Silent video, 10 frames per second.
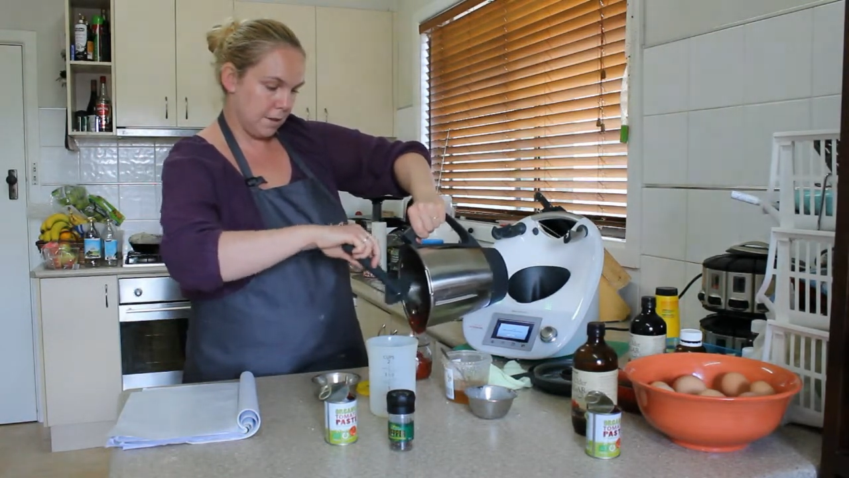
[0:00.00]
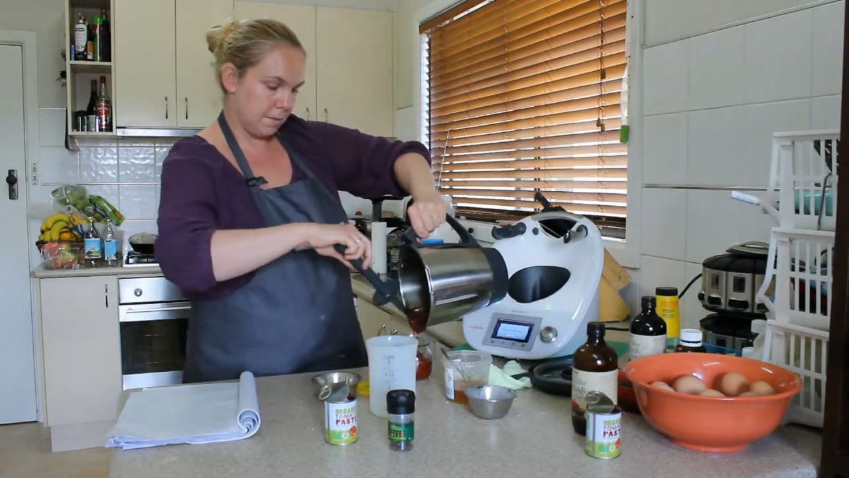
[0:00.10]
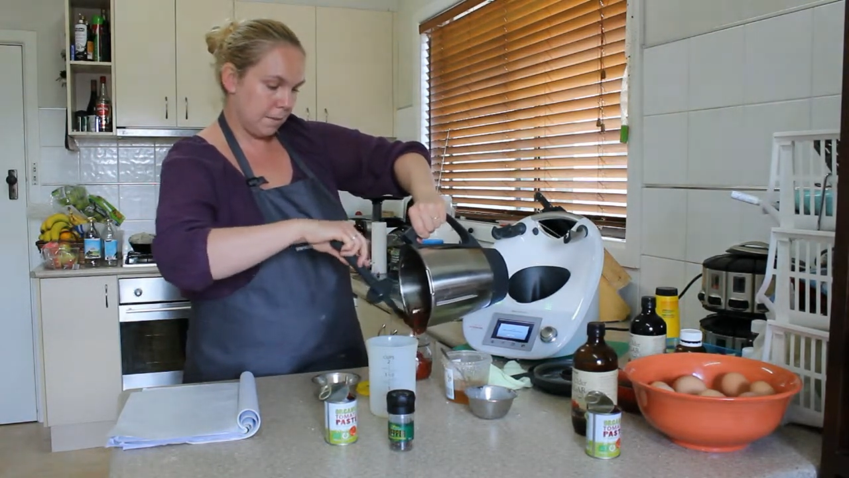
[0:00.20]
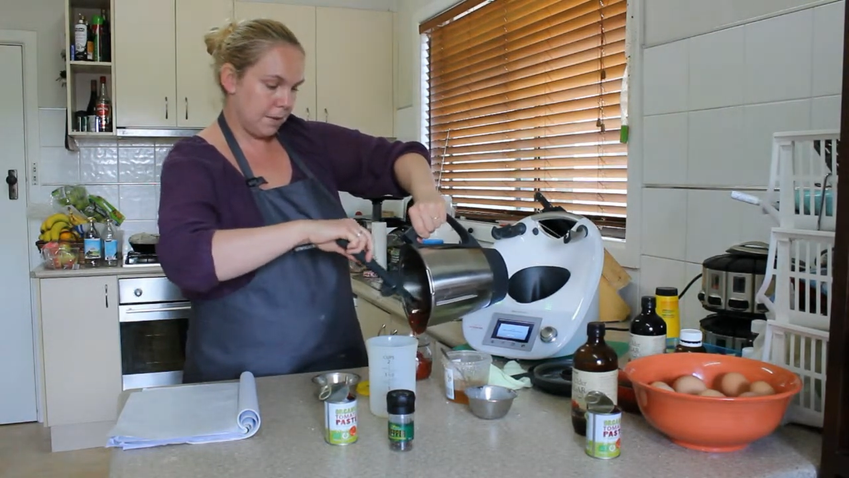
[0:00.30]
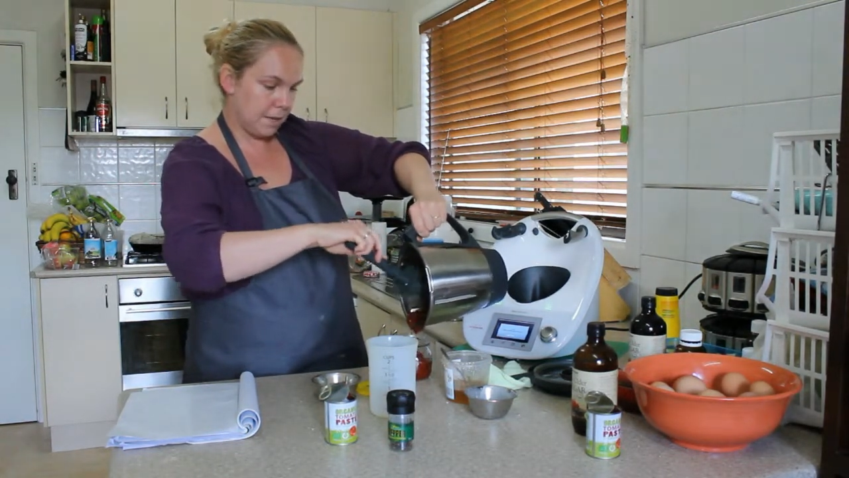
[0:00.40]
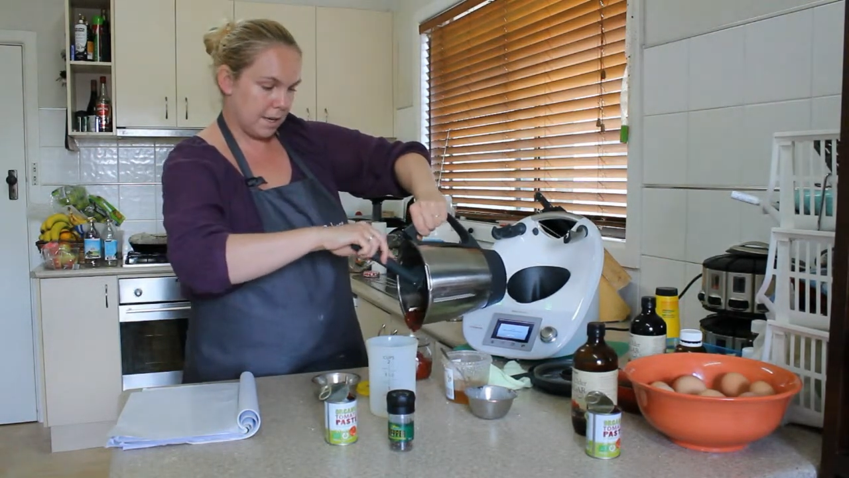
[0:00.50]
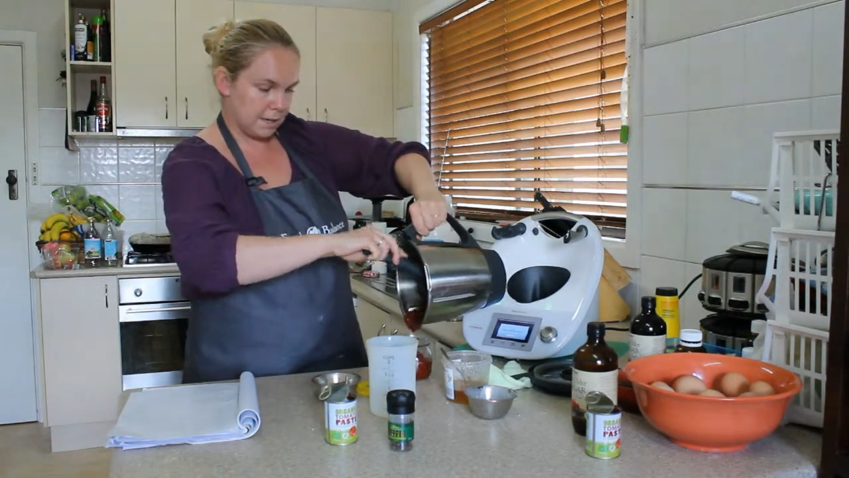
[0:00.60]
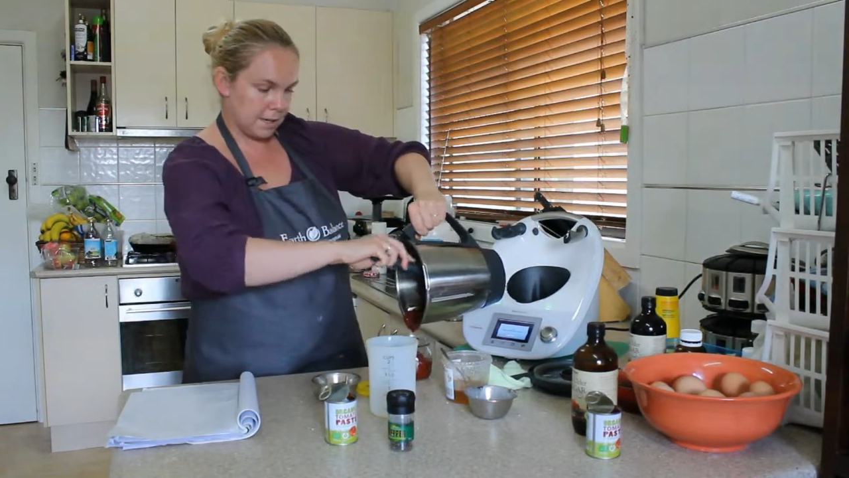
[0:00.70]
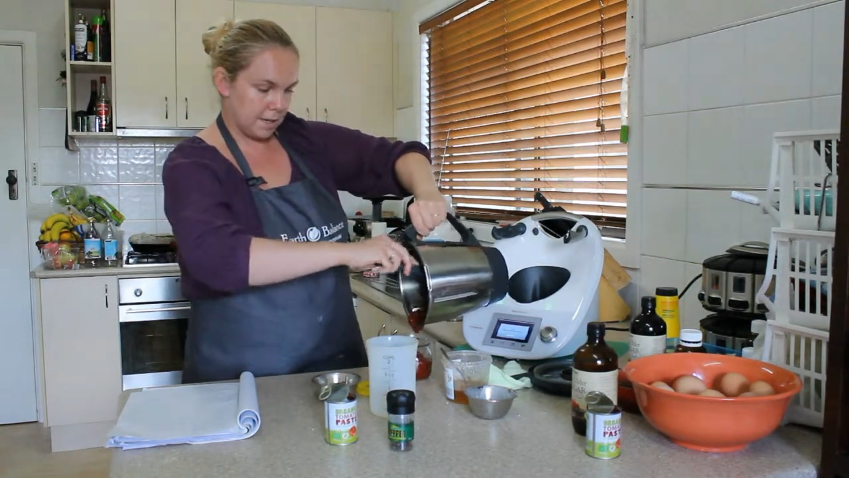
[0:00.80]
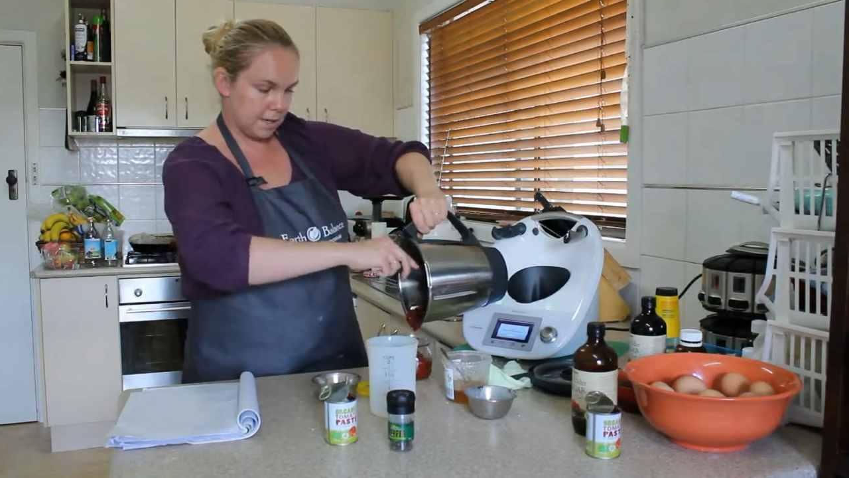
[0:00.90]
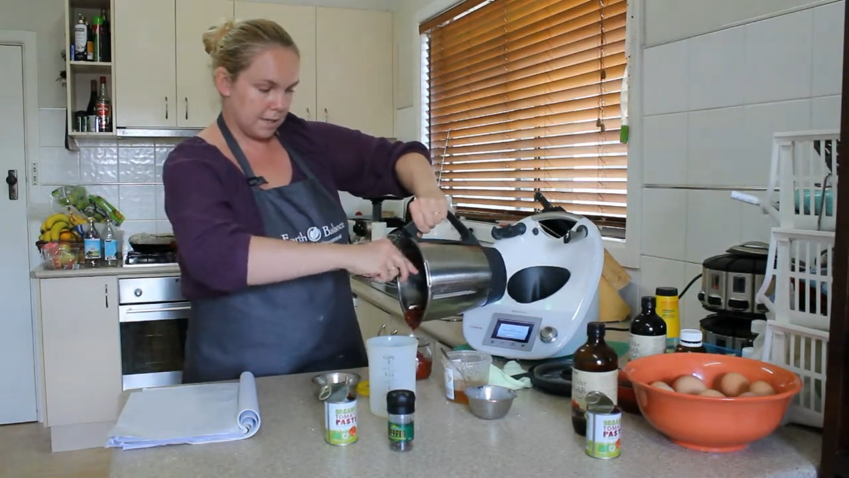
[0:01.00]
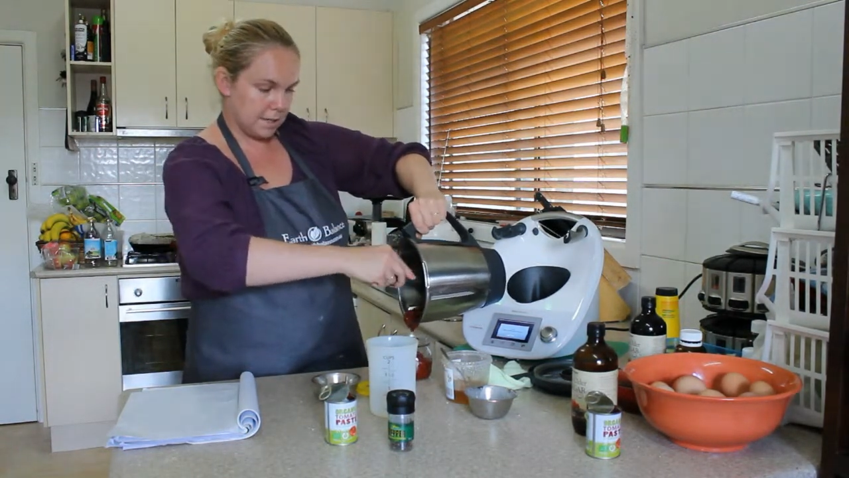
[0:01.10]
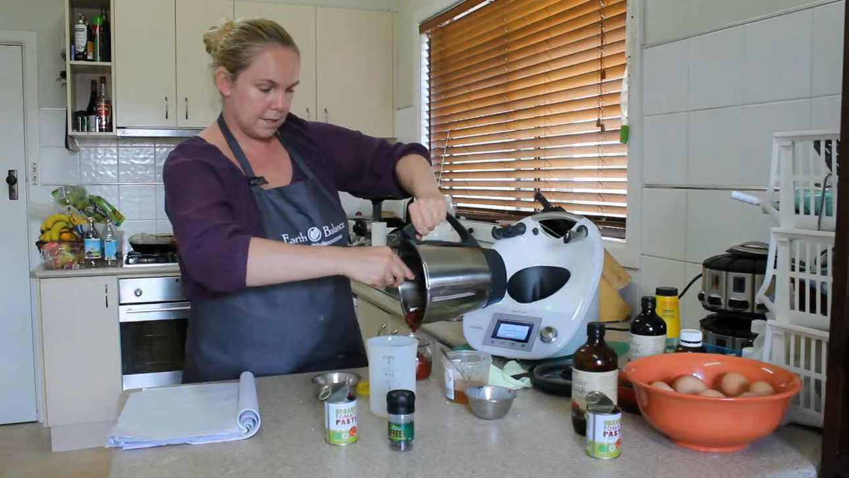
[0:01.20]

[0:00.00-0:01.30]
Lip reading: And when we let it sit, it